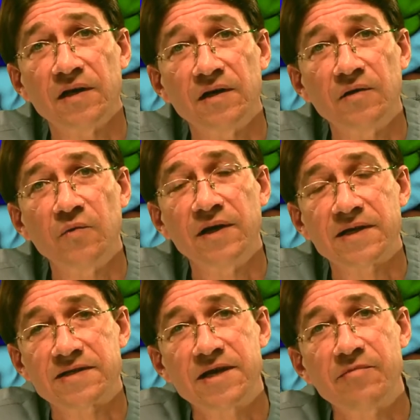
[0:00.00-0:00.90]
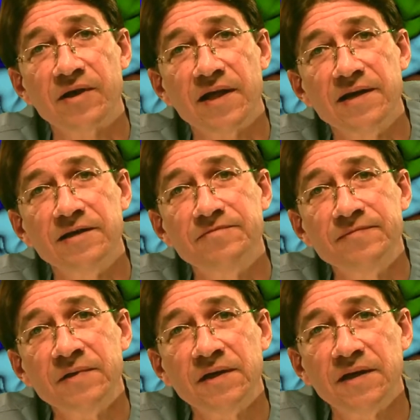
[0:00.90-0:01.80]
when it's stimulated,
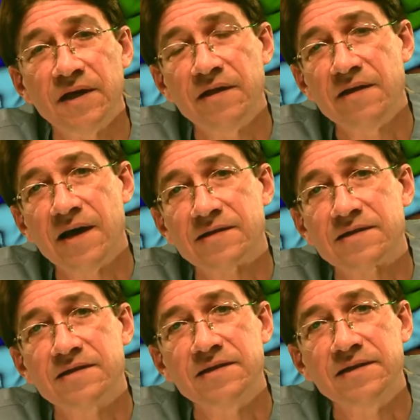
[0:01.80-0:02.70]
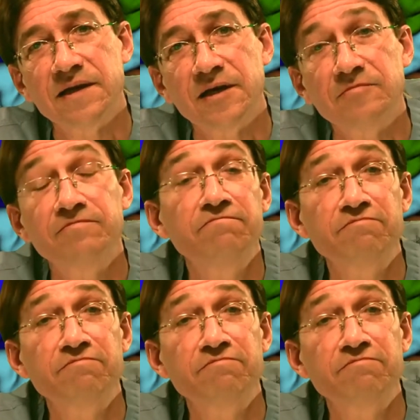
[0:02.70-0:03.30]
and that's the